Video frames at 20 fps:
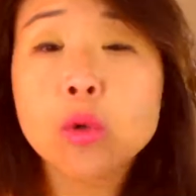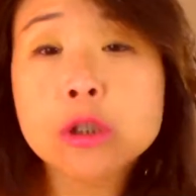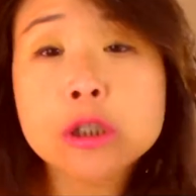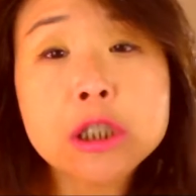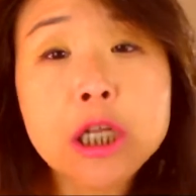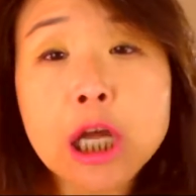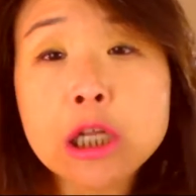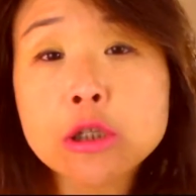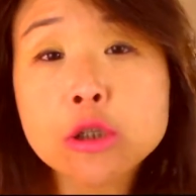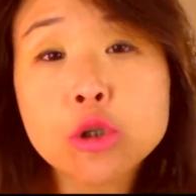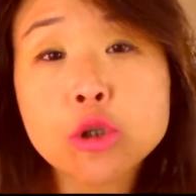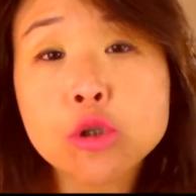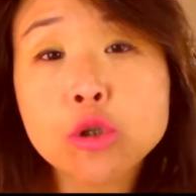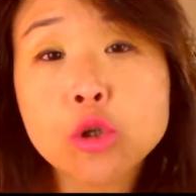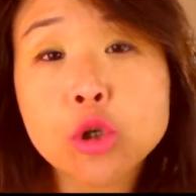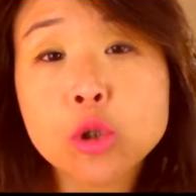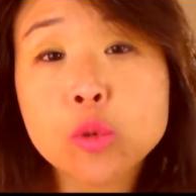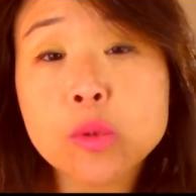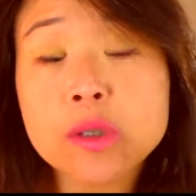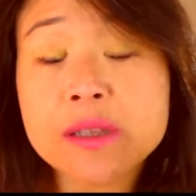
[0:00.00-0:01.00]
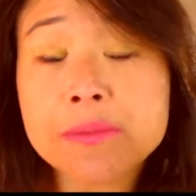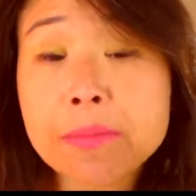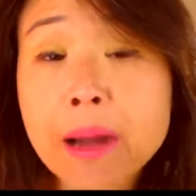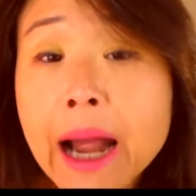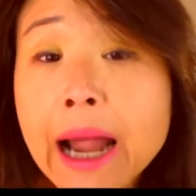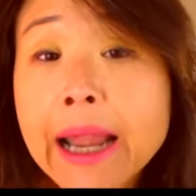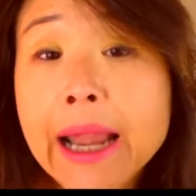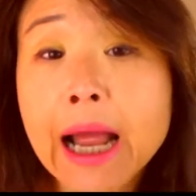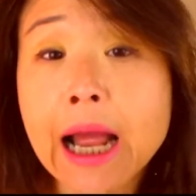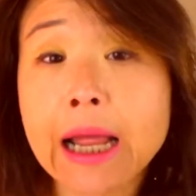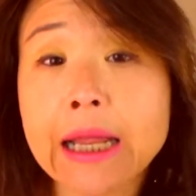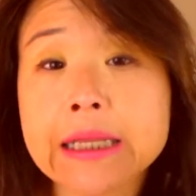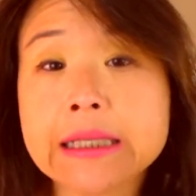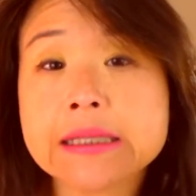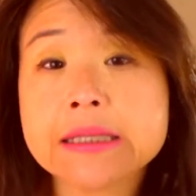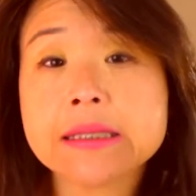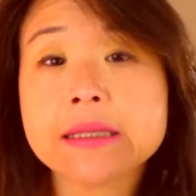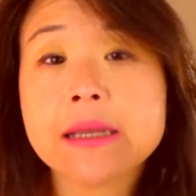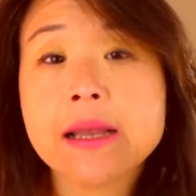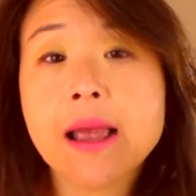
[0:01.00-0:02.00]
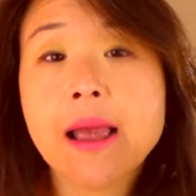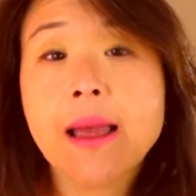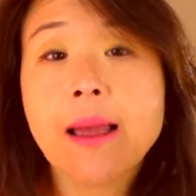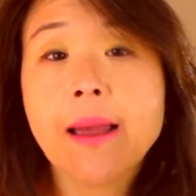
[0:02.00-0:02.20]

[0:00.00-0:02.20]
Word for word: would not look good with my eyes